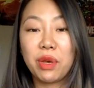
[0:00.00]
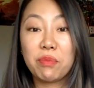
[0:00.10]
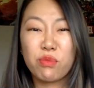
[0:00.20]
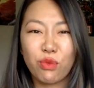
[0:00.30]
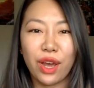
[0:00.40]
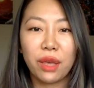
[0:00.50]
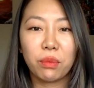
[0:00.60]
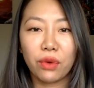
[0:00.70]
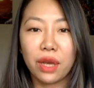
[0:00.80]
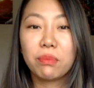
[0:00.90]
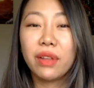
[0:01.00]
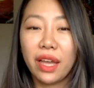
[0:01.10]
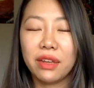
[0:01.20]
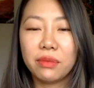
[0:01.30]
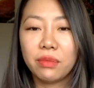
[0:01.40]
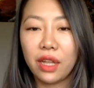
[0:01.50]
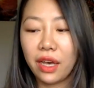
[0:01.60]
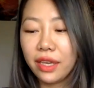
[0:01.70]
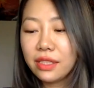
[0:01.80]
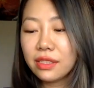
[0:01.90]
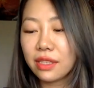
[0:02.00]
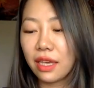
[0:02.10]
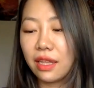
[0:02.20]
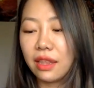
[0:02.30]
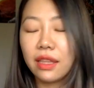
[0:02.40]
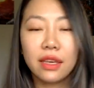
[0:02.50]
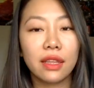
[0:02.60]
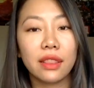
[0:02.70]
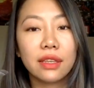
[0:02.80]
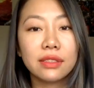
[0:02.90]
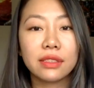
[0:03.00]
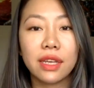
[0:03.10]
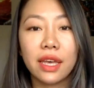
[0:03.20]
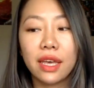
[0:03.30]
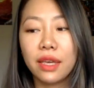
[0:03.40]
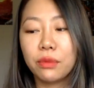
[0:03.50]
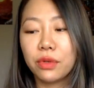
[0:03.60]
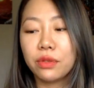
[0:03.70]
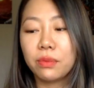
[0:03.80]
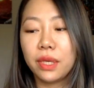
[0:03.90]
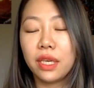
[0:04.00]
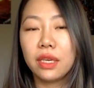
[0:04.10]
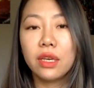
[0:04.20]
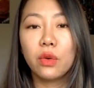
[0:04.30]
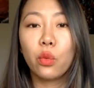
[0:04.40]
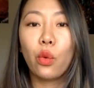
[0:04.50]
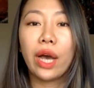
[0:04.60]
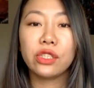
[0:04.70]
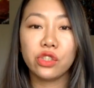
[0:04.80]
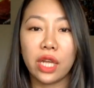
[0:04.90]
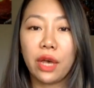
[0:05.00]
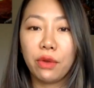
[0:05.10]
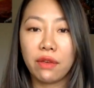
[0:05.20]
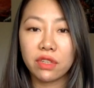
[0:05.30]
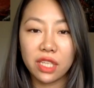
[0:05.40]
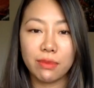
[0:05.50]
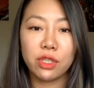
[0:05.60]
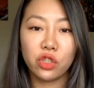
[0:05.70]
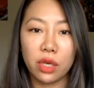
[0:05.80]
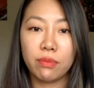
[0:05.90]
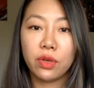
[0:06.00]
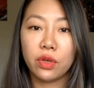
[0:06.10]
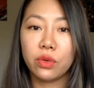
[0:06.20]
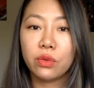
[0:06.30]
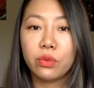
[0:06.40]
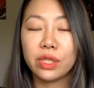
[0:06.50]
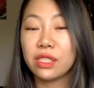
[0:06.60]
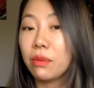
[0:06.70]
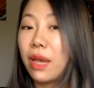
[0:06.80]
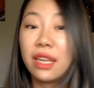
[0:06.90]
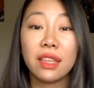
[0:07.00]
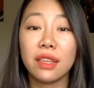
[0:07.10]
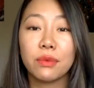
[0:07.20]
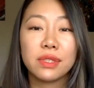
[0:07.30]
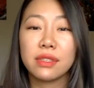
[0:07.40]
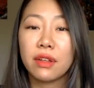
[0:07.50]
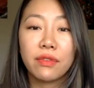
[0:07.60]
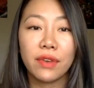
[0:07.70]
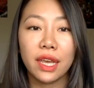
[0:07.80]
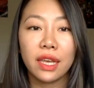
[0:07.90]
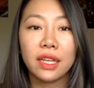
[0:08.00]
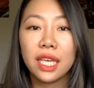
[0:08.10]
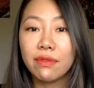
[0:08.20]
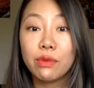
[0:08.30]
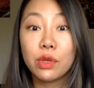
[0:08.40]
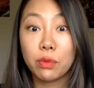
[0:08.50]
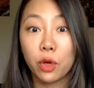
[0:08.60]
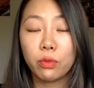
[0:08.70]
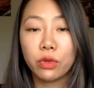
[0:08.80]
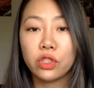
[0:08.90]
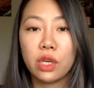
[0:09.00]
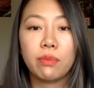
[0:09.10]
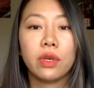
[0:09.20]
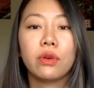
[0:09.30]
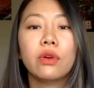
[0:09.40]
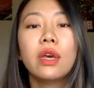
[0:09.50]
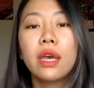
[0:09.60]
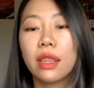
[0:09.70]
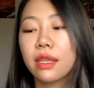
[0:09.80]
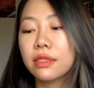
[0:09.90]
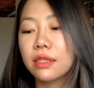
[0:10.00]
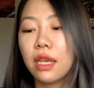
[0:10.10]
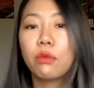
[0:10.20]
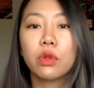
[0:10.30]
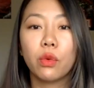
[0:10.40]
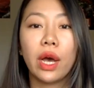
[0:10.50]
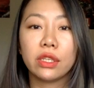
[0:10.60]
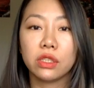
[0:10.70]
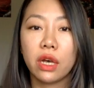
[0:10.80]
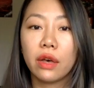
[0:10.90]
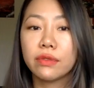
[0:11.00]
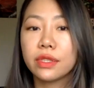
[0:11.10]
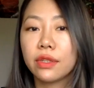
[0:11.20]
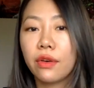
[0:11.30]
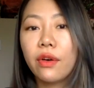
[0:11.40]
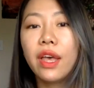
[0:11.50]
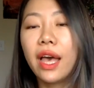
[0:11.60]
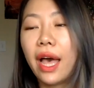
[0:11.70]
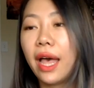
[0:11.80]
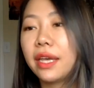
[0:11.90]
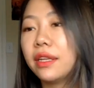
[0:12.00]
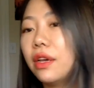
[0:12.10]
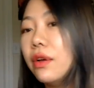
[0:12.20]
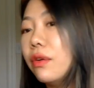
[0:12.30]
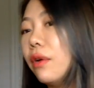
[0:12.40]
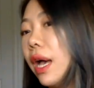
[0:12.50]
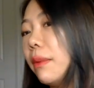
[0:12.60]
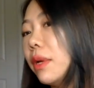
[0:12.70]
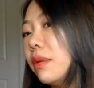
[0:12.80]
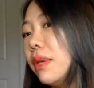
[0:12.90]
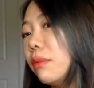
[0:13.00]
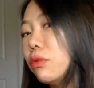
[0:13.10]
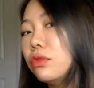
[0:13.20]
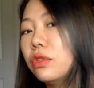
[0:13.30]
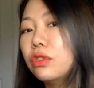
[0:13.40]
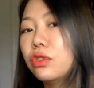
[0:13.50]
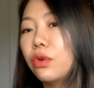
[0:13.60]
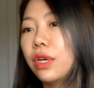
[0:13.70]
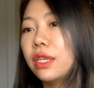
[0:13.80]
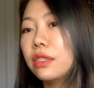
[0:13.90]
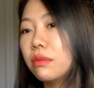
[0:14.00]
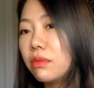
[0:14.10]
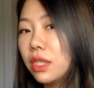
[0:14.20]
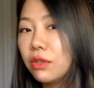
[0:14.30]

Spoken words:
my bright platinum blondes, and this guy will be washed out every time I shampoo with anything with sulfate, even with a purple shampoo, this thing will wash off. So I know I'm gonna be able to enjoy some,